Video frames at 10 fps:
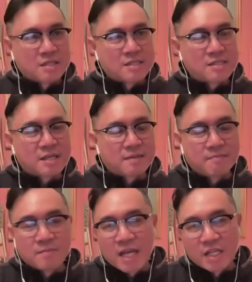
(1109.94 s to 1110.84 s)
This
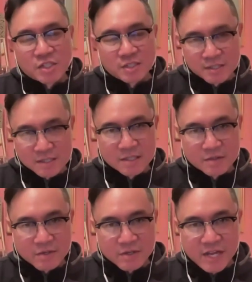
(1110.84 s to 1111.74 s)
um, agent, this
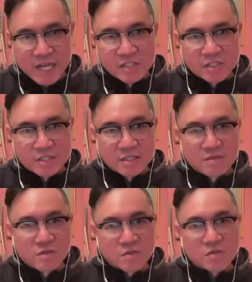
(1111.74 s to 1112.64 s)
literary agent in
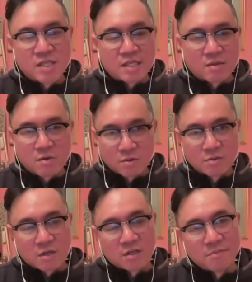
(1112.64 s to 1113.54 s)
New York City,
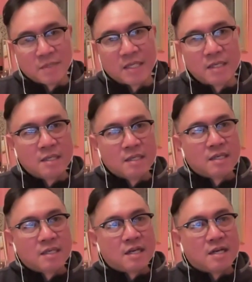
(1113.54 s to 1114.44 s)
cold called me,
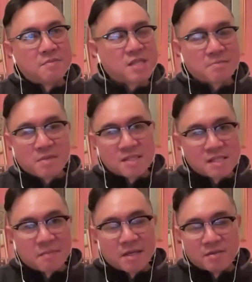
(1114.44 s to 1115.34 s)
um, sent me
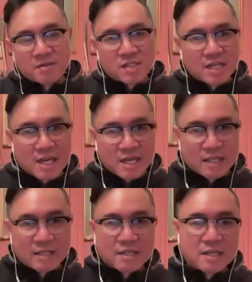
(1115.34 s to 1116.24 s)
this email and just said,
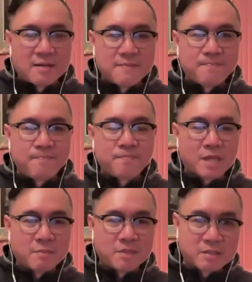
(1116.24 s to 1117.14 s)
"Hi, um,
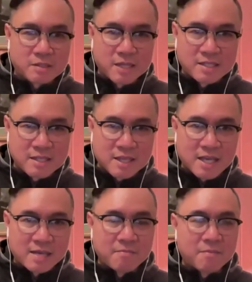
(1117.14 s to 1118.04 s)
I'm a little late to the
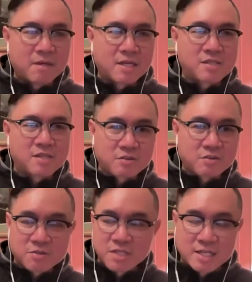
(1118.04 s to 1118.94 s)
game. I saw
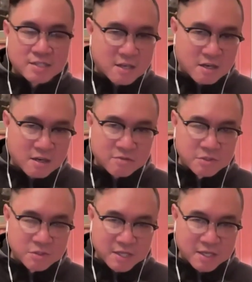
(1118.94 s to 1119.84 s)
your TED talk from
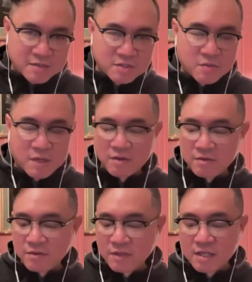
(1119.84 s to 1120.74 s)
2012."